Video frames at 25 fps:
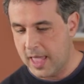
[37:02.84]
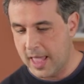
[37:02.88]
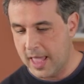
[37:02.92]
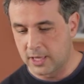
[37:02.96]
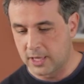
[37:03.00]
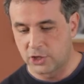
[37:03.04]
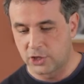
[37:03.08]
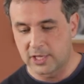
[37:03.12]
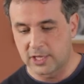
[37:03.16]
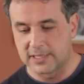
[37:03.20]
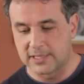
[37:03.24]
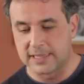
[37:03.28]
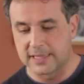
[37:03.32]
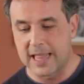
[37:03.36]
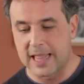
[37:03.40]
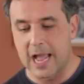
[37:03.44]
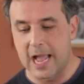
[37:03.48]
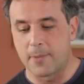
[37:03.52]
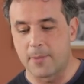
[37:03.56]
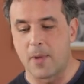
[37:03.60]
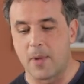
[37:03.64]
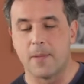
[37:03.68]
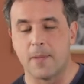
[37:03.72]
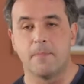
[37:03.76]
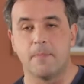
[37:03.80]
and just
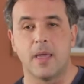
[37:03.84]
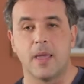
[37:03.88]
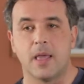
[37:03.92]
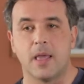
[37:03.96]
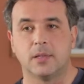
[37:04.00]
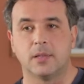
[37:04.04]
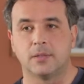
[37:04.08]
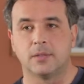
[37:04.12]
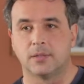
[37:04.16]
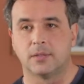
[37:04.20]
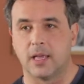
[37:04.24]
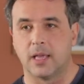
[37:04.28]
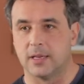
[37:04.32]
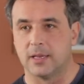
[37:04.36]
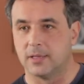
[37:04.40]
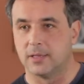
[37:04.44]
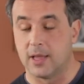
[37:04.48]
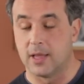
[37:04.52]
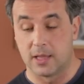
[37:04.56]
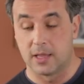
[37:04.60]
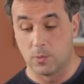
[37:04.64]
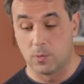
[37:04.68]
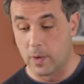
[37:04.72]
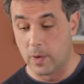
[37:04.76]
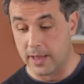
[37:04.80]
attack my piece
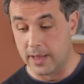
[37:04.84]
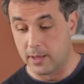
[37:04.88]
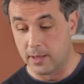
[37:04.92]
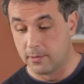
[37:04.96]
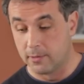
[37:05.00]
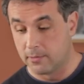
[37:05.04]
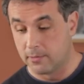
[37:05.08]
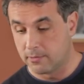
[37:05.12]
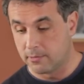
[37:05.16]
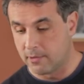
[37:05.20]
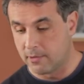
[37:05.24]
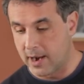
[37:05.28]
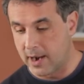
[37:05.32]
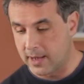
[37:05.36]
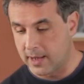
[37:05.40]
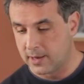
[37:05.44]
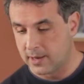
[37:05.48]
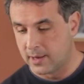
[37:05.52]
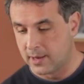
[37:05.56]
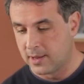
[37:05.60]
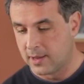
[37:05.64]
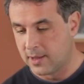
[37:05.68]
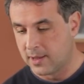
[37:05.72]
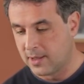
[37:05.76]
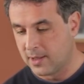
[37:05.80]
and win, right?
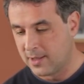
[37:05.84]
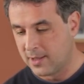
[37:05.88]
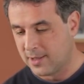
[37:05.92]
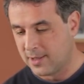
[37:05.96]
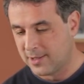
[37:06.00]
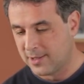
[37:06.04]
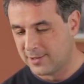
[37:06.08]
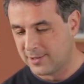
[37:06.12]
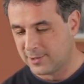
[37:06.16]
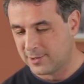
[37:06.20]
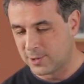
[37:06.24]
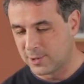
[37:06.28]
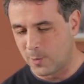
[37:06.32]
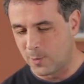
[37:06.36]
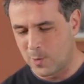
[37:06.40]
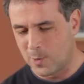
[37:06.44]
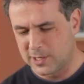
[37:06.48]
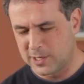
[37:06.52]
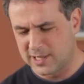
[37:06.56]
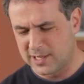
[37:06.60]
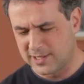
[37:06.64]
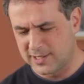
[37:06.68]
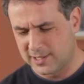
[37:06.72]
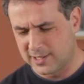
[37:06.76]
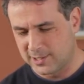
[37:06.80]
So
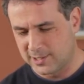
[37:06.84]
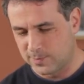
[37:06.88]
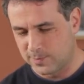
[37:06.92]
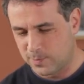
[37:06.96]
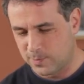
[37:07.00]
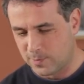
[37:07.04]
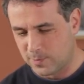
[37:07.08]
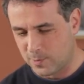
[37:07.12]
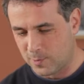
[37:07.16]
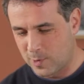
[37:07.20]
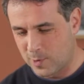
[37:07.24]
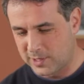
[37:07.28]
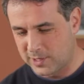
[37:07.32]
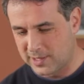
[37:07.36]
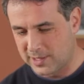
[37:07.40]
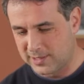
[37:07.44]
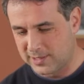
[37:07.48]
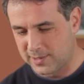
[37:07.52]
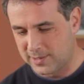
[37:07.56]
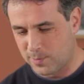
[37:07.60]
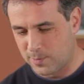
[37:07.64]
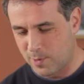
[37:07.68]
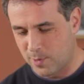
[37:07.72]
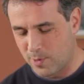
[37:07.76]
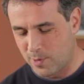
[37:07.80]
what is
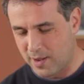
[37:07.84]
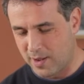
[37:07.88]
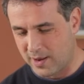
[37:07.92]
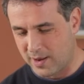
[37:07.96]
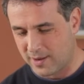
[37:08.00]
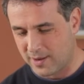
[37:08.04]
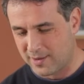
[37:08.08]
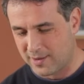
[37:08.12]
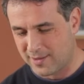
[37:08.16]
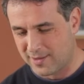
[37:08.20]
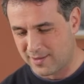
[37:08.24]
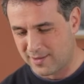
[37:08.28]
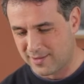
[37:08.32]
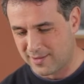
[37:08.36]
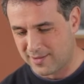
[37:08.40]
the point